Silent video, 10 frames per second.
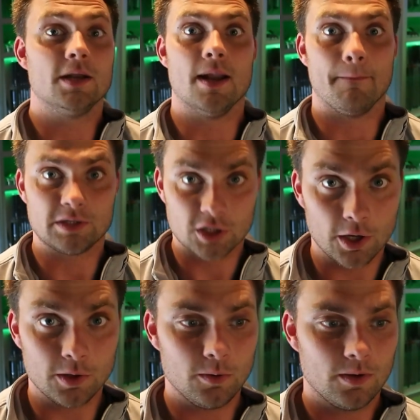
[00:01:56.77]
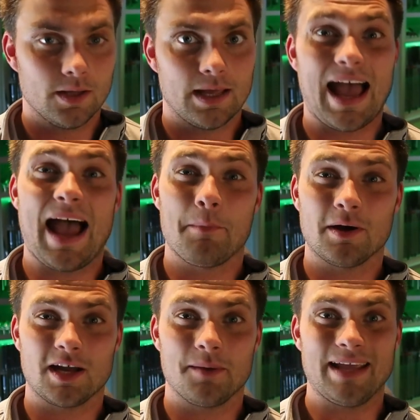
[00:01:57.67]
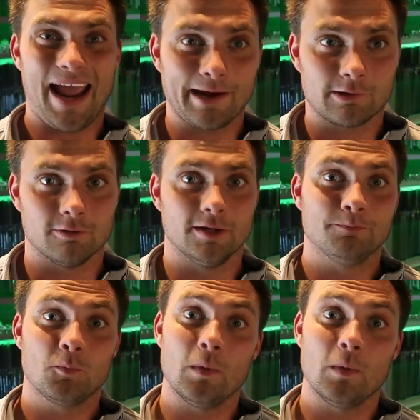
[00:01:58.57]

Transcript: Number two, am I going to be accurate?